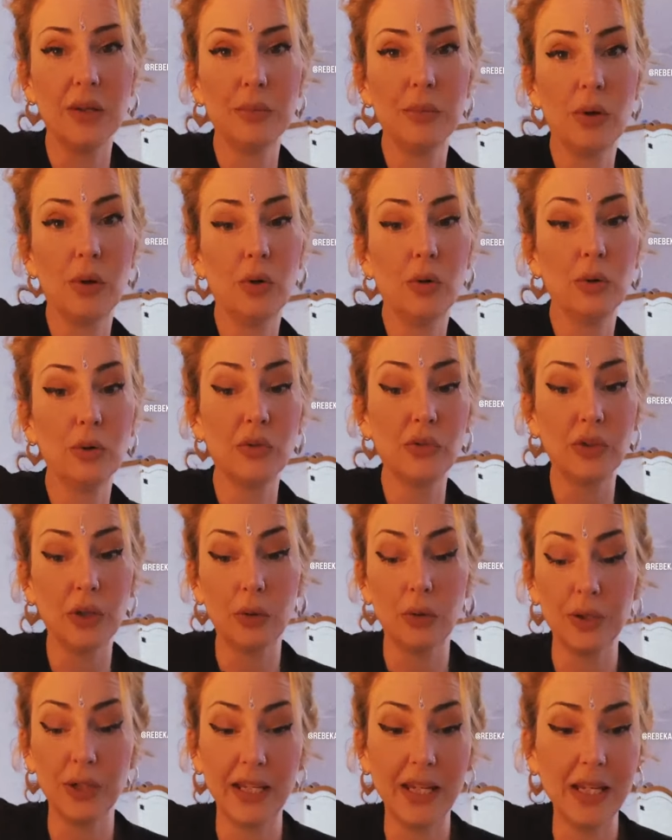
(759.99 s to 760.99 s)
I'm
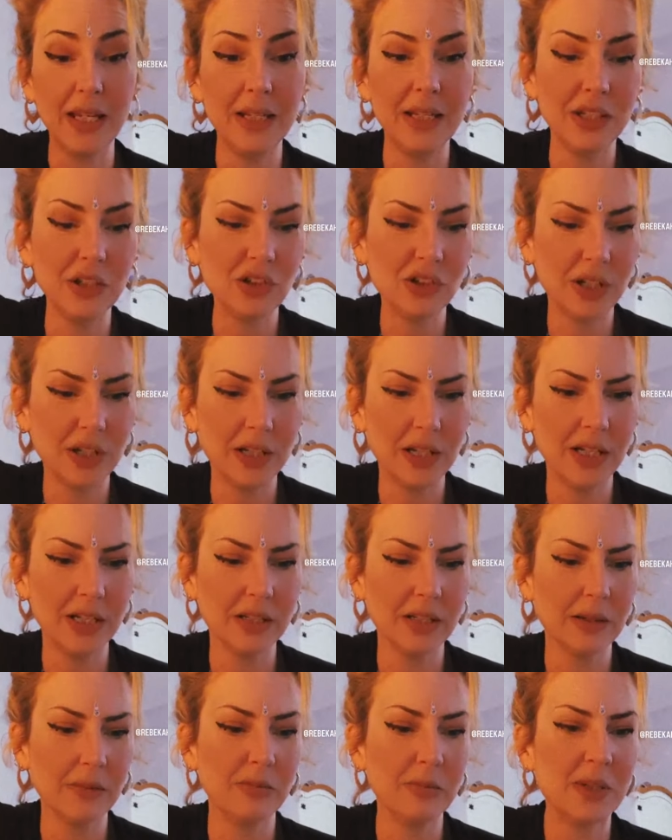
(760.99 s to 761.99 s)
also on a healing journey
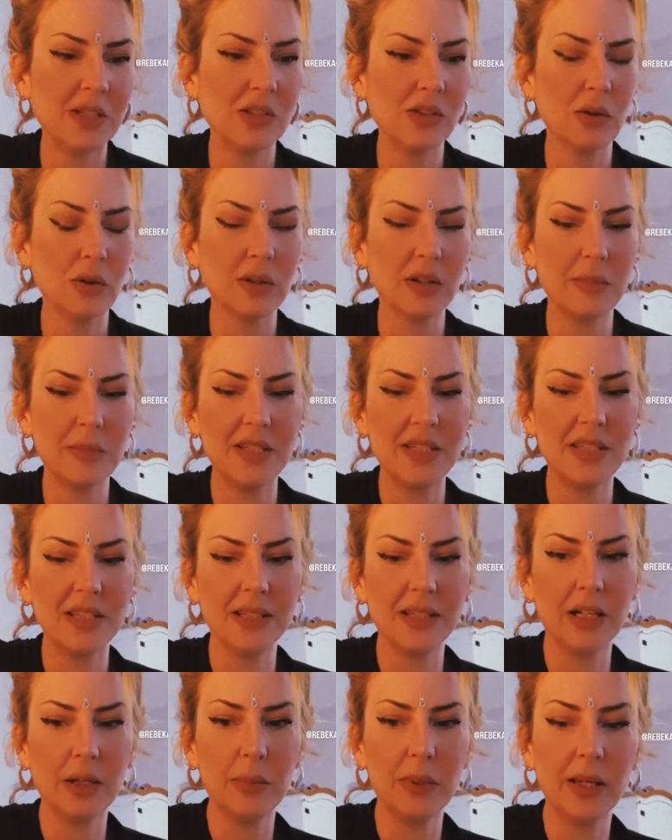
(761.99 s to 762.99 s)
and I've been
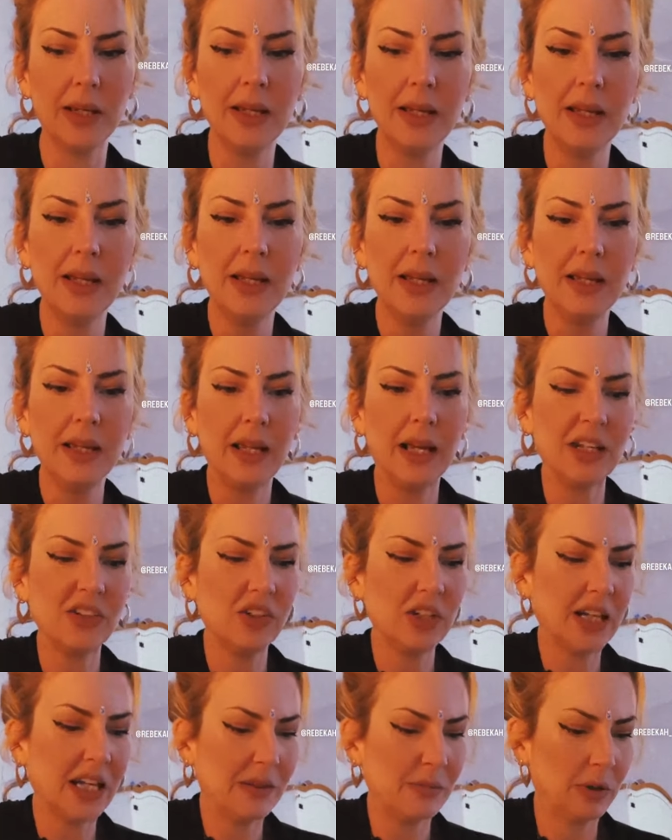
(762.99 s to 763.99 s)
documenting that a bit. It
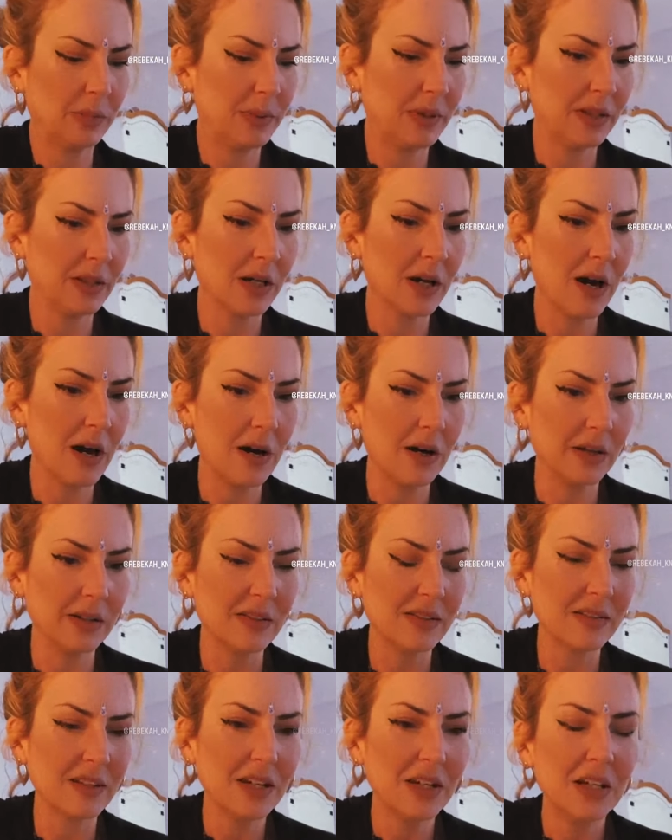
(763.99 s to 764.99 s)
actually came up in the
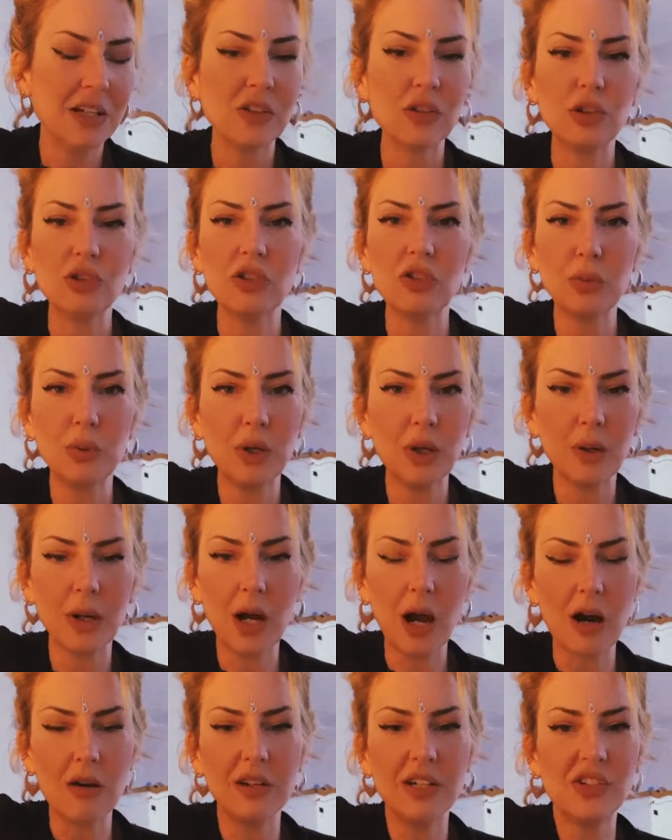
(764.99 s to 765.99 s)
cards. So I just want to
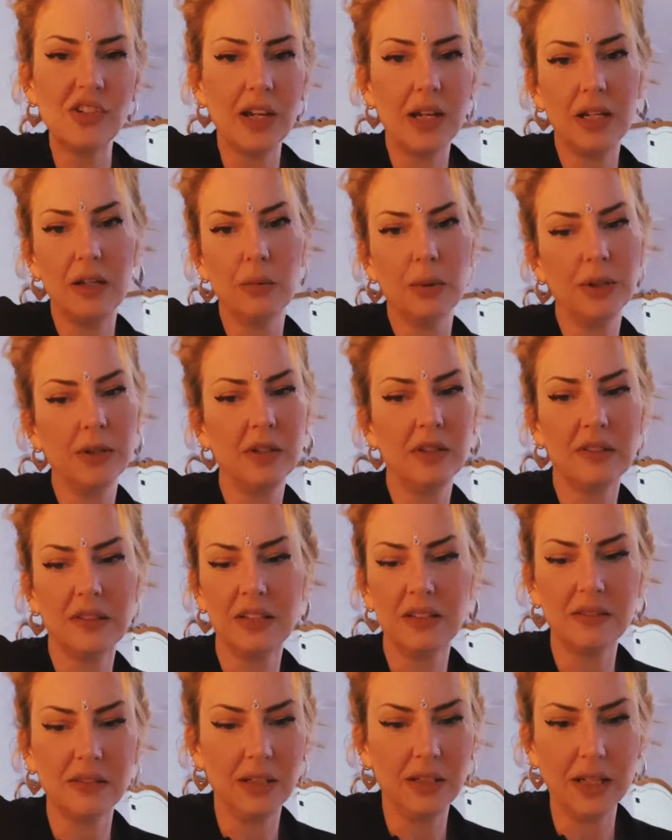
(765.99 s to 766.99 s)
encourage anyone
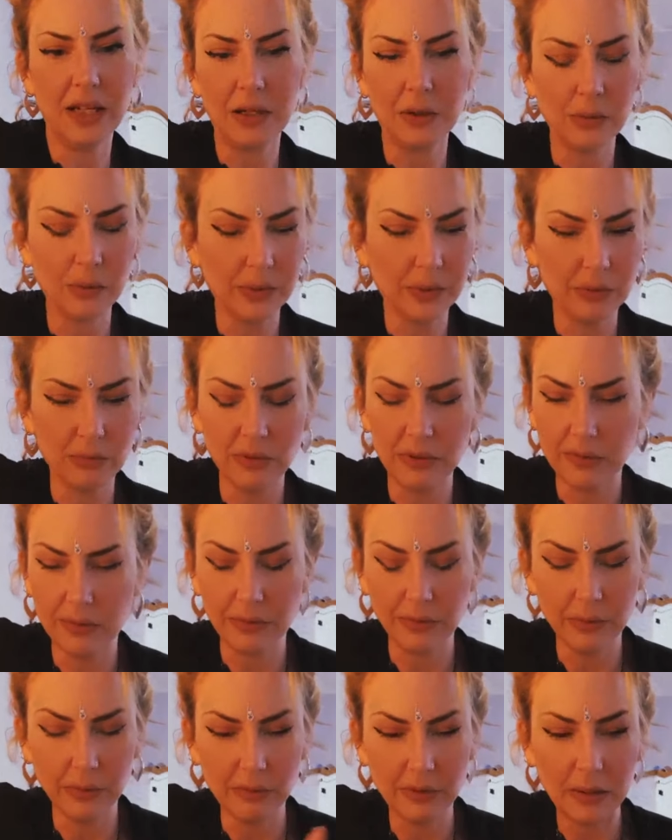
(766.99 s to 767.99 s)
that's listening now or on the
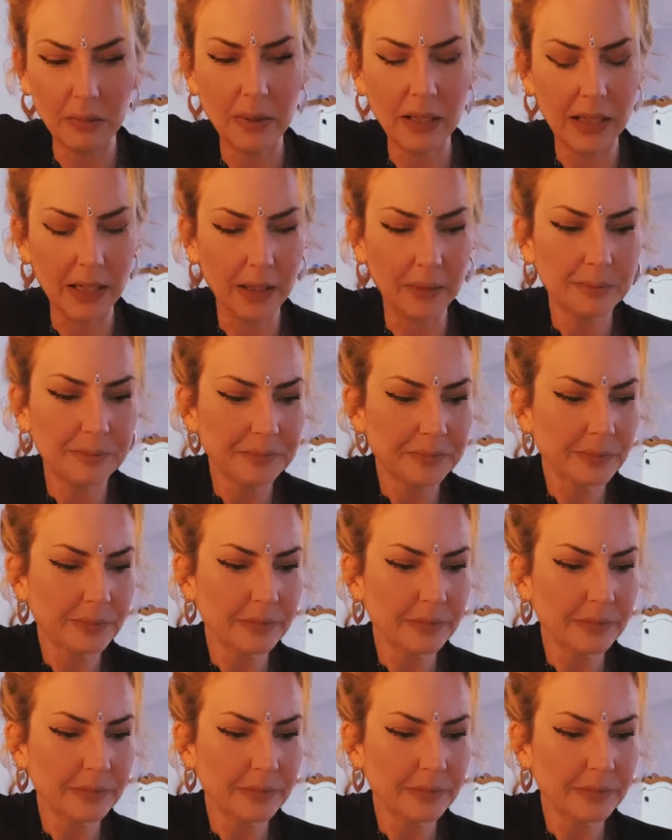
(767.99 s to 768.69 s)
on the replay.